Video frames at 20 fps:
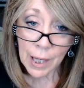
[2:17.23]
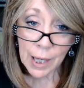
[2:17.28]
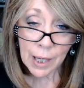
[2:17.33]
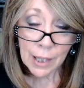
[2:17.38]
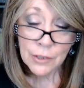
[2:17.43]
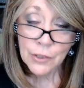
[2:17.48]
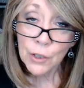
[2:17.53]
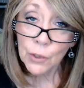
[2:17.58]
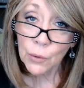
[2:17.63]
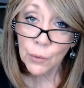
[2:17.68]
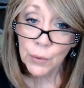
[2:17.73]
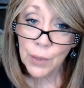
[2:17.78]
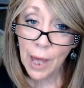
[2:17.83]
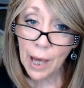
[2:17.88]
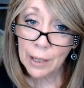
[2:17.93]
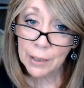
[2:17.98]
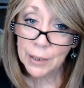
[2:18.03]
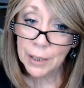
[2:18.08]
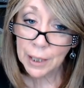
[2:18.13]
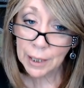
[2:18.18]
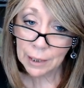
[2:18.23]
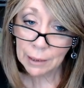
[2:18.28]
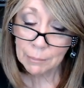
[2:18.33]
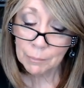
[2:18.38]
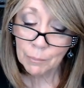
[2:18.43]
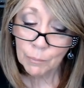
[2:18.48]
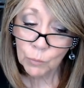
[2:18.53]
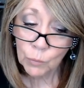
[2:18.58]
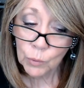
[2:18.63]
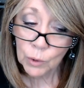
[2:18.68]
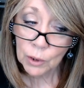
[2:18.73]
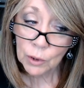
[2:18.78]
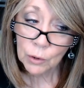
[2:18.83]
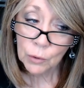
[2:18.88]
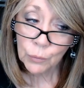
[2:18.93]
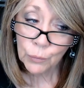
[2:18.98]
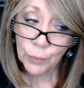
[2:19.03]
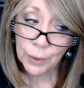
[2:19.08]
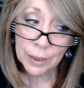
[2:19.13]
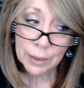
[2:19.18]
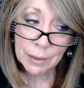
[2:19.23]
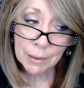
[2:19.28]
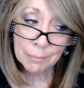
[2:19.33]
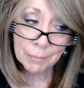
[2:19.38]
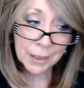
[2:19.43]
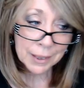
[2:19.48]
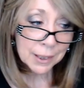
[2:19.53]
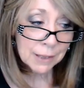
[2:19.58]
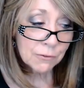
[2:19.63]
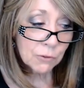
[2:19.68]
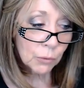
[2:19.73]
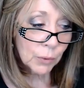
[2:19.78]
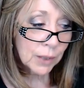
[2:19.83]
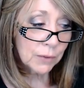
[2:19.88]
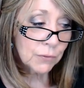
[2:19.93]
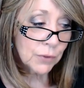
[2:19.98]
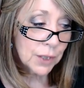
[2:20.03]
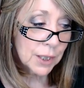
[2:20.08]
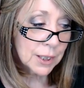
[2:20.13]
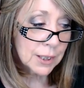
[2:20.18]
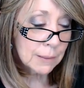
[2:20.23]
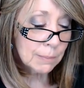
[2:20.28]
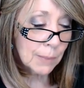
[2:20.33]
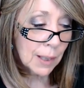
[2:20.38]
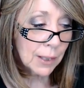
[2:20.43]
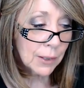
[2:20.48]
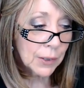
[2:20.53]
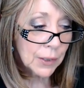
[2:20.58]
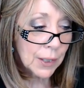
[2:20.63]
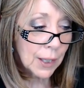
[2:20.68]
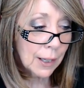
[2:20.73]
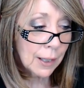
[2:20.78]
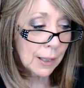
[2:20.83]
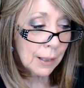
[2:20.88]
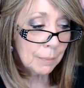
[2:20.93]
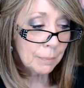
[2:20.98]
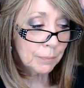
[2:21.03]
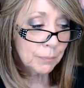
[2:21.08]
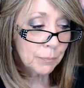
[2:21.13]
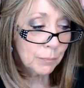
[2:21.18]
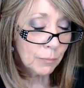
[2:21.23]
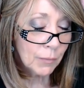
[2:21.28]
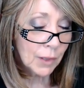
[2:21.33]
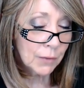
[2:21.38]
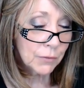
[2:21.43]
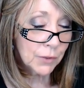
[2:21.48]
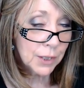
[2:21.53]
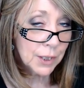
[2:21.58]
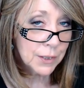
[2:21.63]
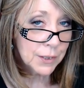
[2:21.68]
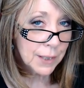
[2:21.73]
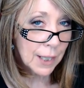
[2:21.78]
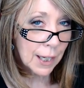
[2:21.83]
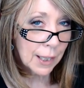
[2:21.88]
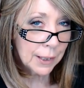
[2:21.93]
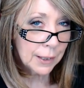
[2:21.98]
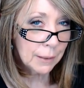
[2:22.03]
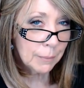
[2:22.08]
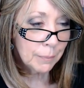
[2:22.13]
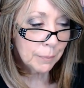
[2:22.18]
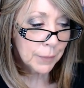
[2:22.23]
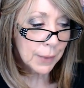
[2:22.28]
so that name will win my giveaway for this month, um, for this item.